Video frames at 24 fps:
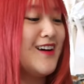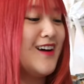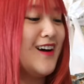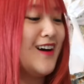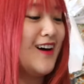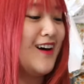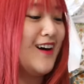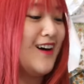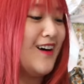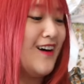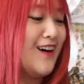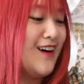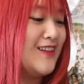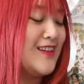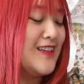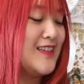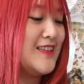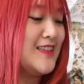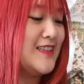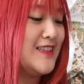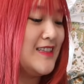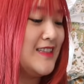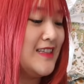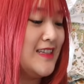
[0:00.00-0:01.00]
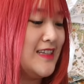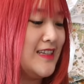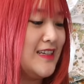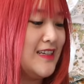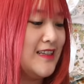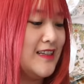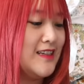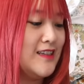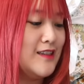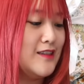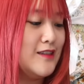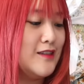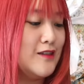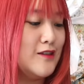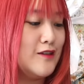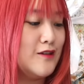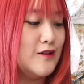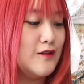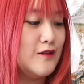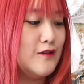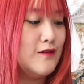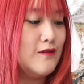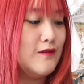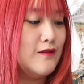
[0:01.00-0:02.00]
Uh, let's see. Let's
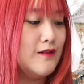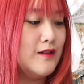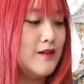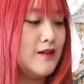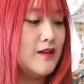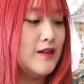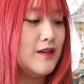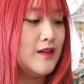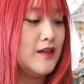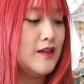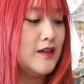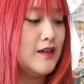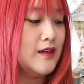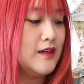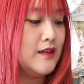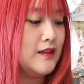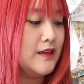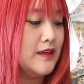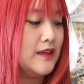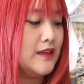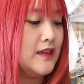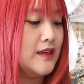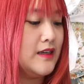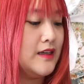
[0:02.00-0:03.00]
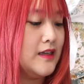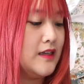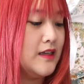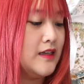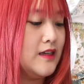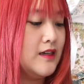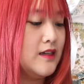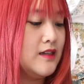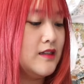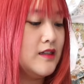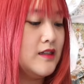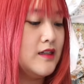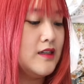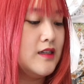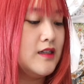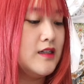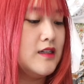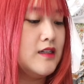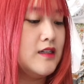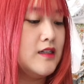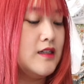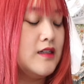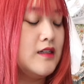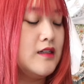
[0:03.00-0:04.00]
do the
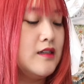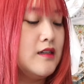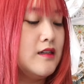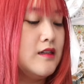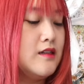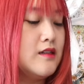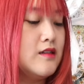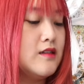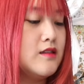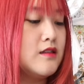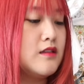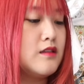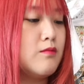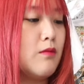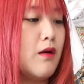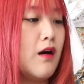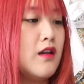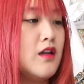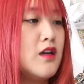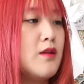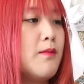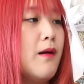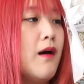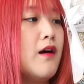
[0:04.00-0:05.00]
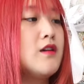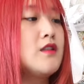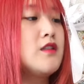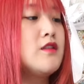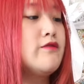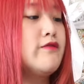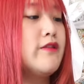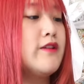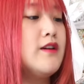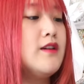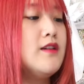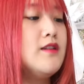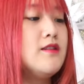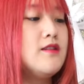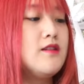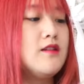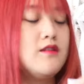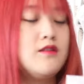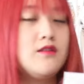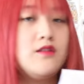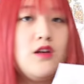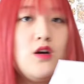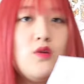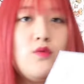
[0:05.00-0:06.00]
smaller box first.
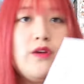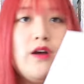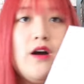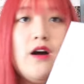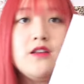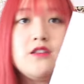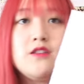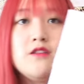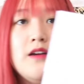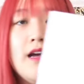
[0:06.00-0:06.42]
So we also